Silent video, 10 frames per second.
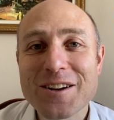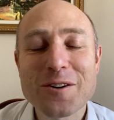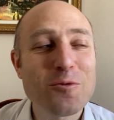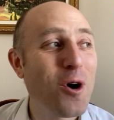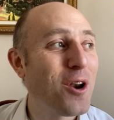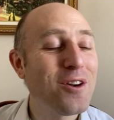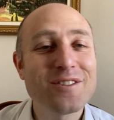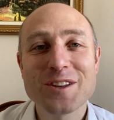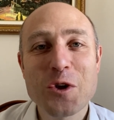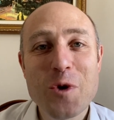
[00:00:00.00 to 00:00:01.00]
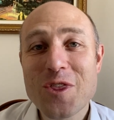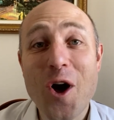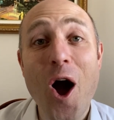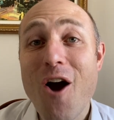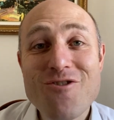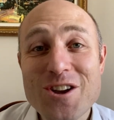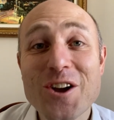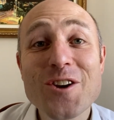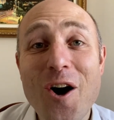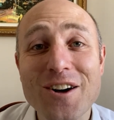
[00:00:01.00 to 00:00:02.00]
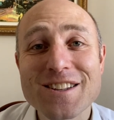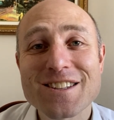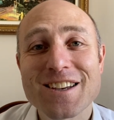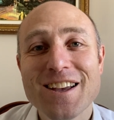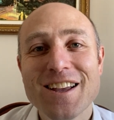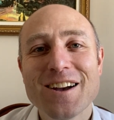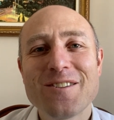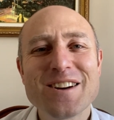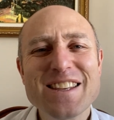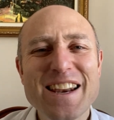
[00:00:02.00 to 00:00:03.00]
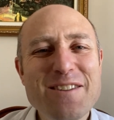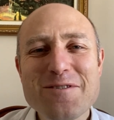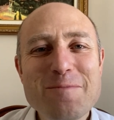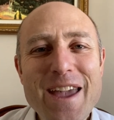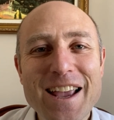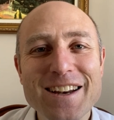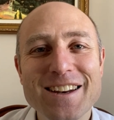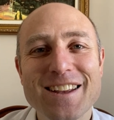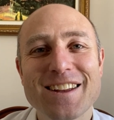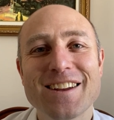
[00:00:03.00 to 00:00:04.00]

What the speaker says: Well, you either are or you're not. What does that even mean?